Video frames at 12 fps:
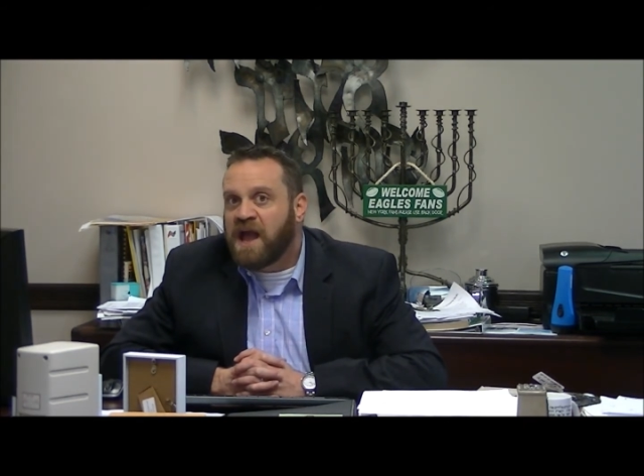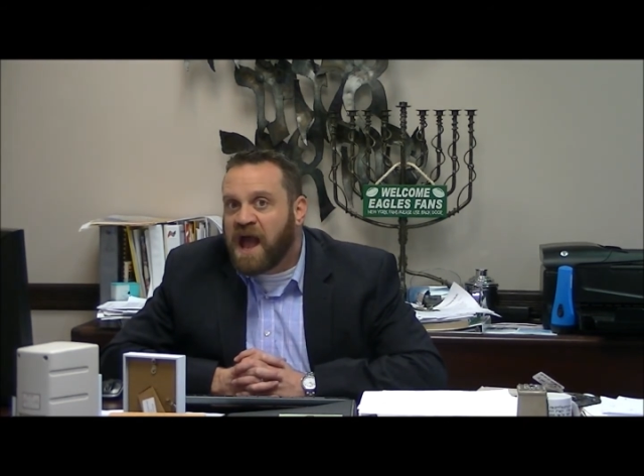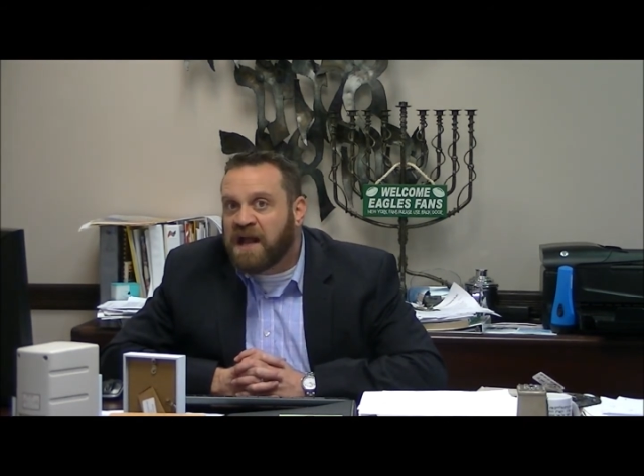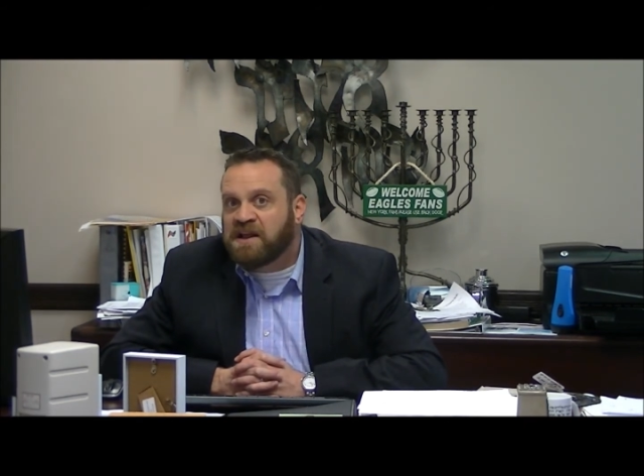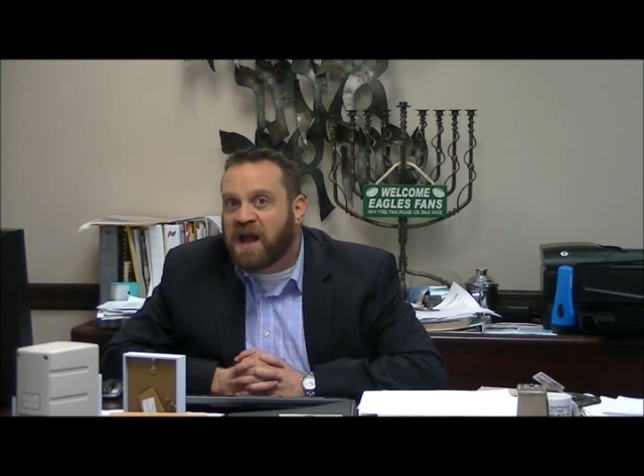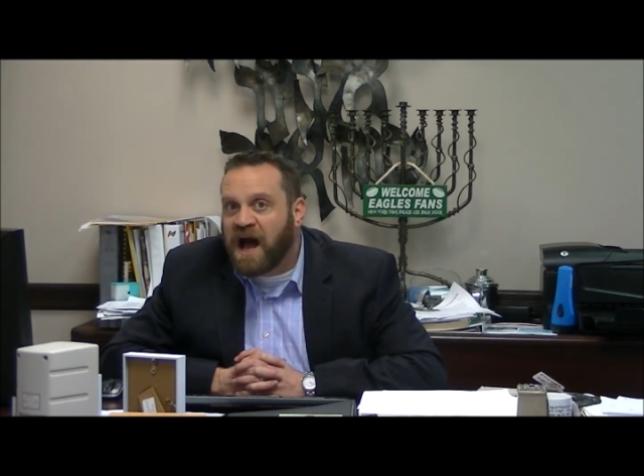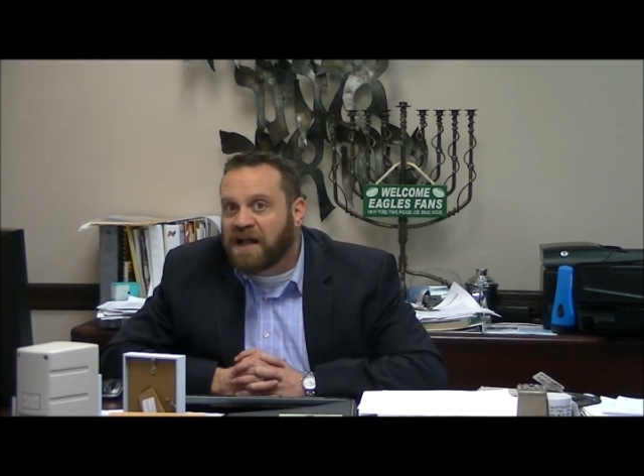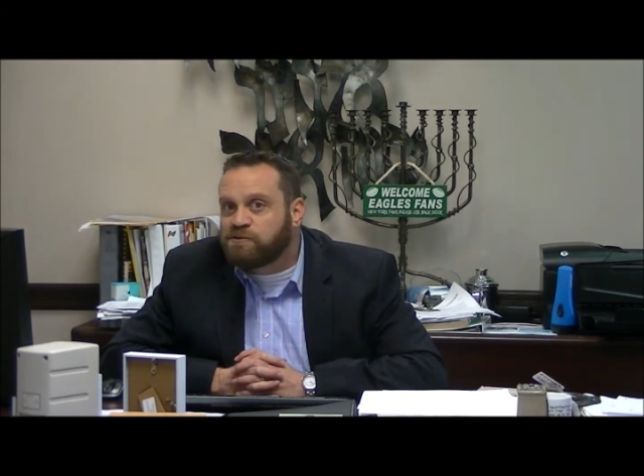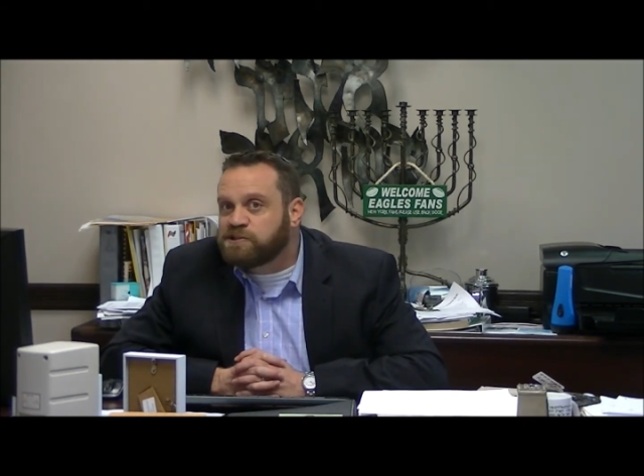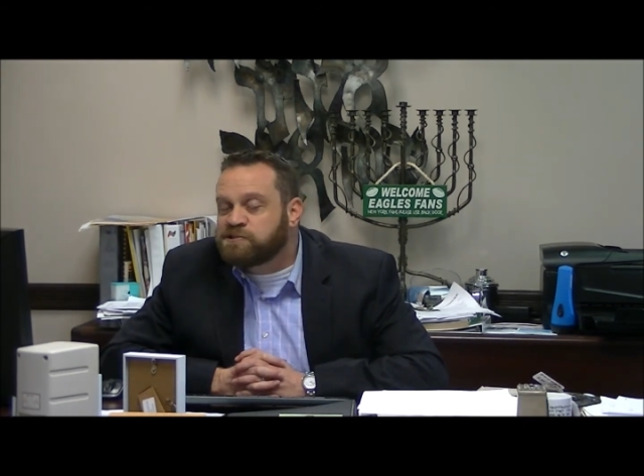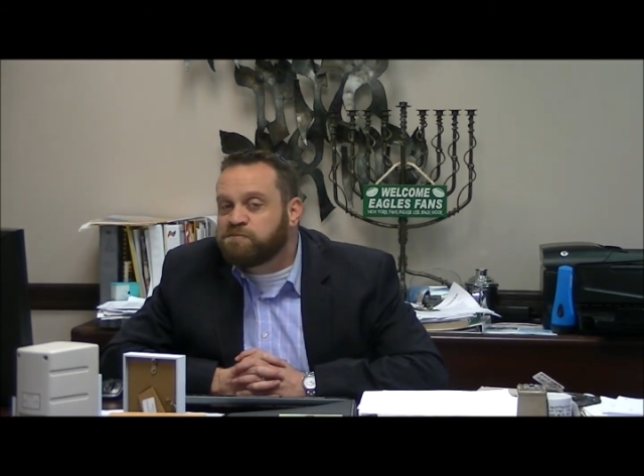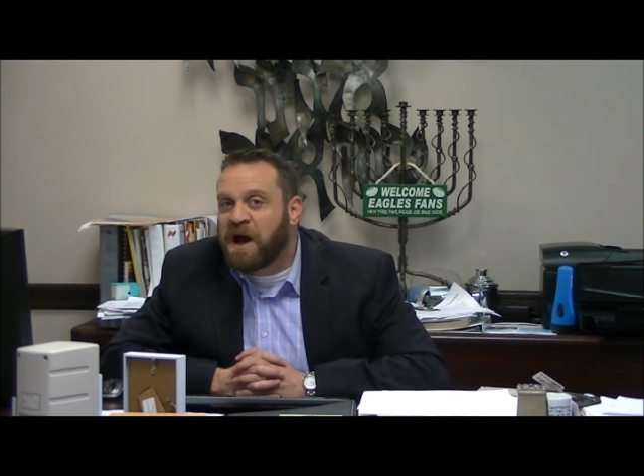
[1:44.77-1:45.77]
And God
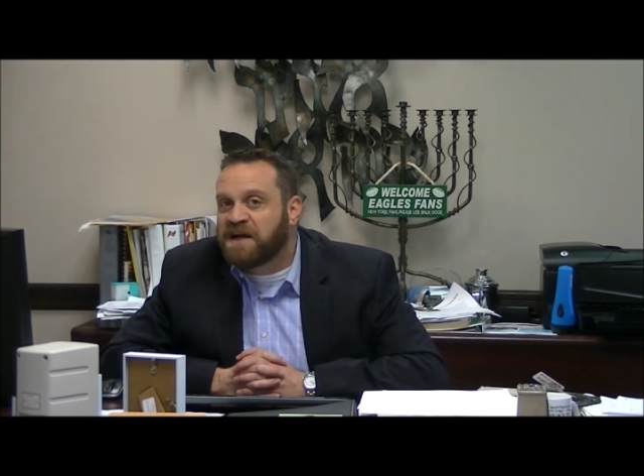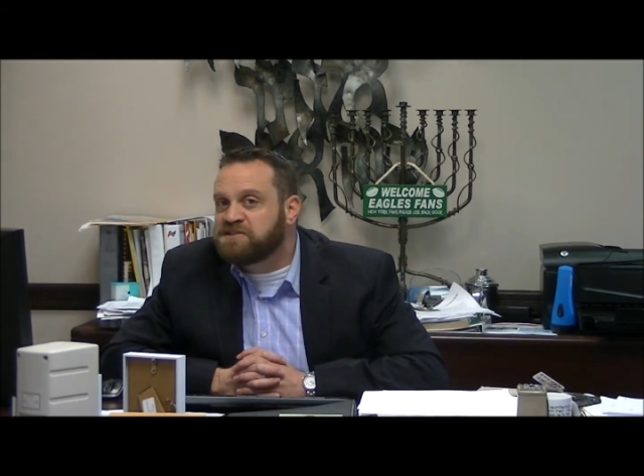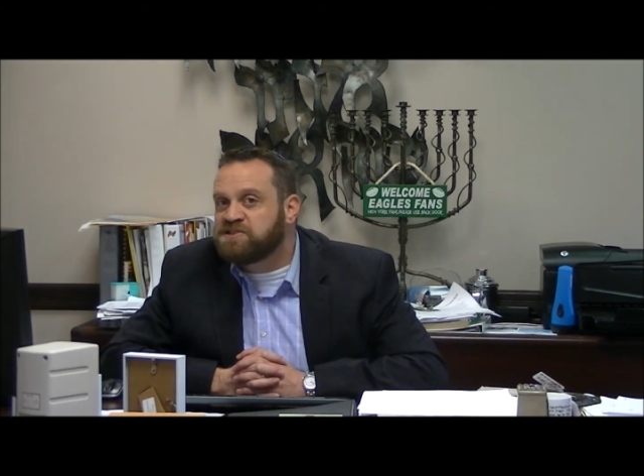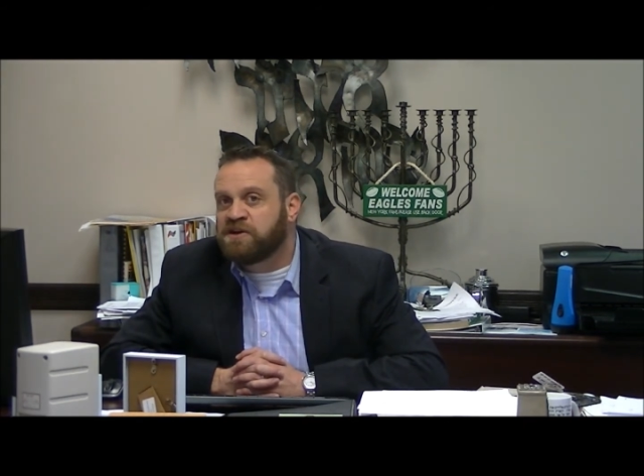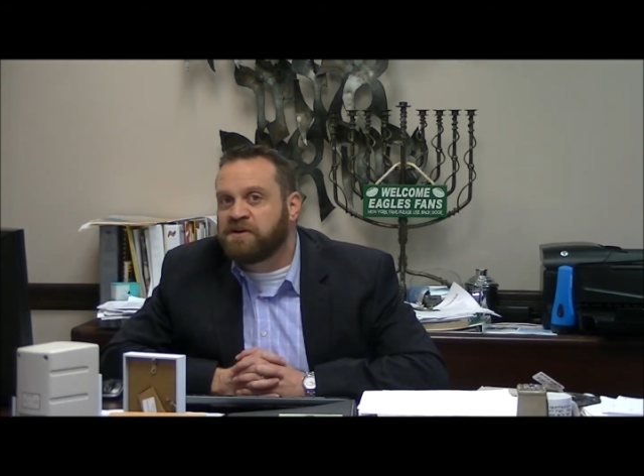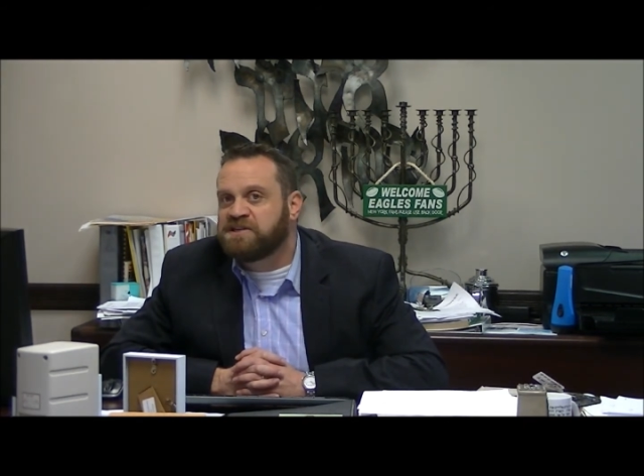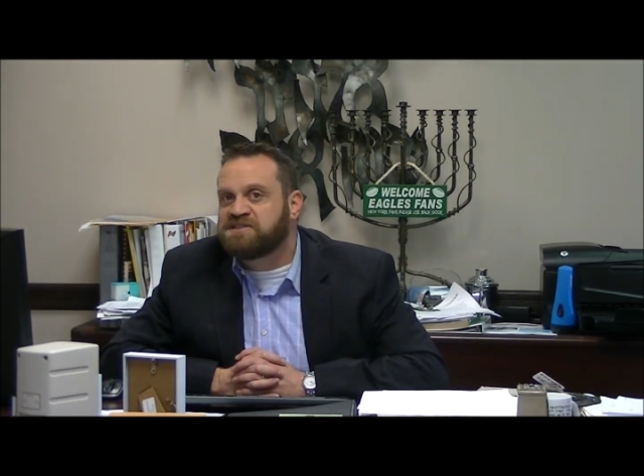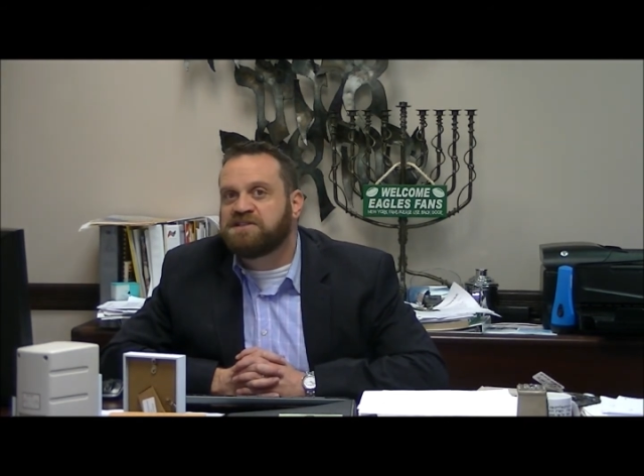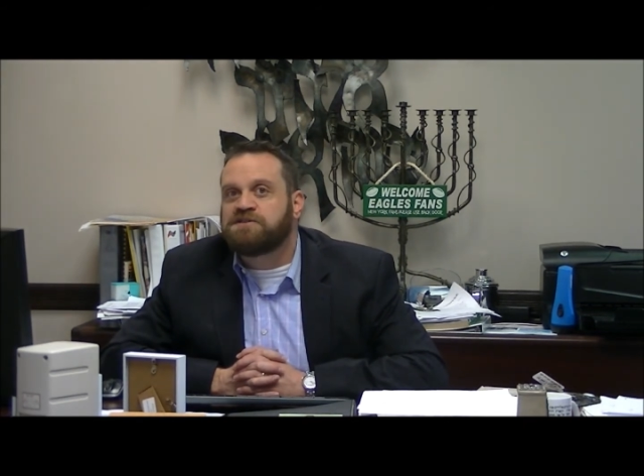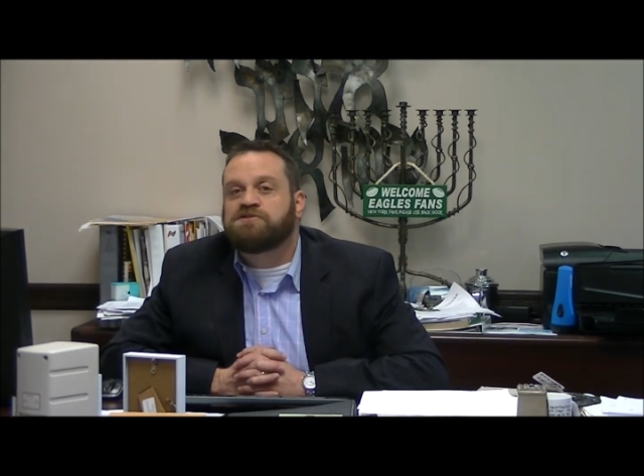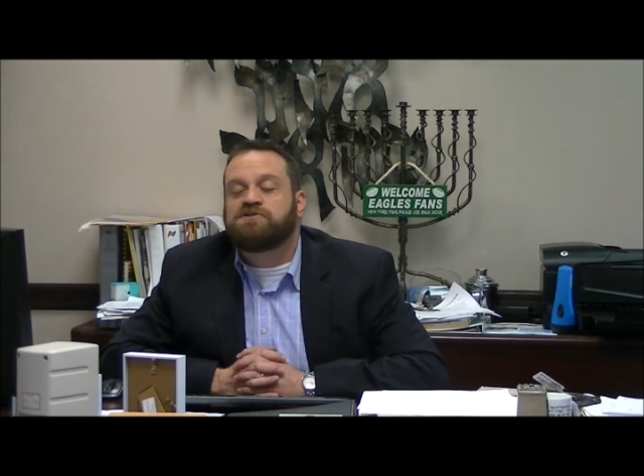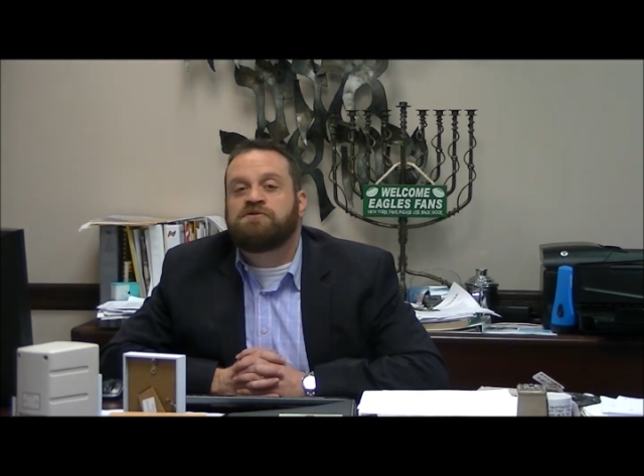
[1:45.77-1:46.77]
responds to her as
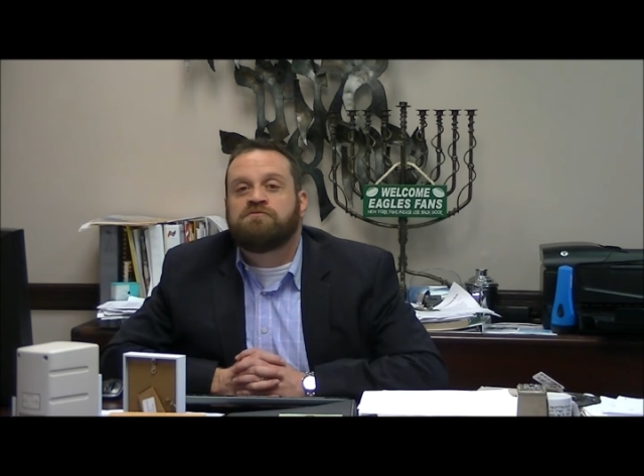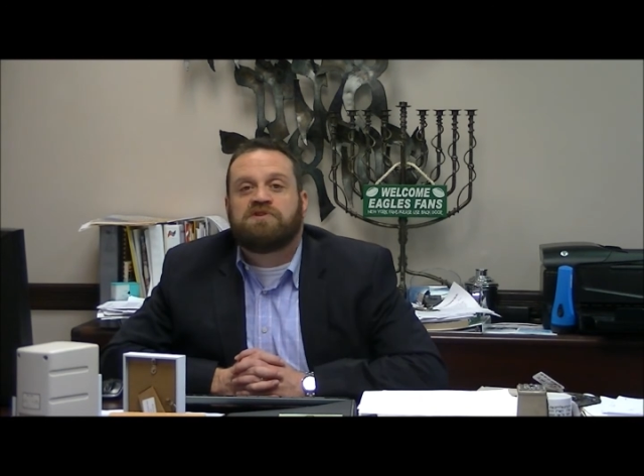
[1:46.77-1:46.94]
there's two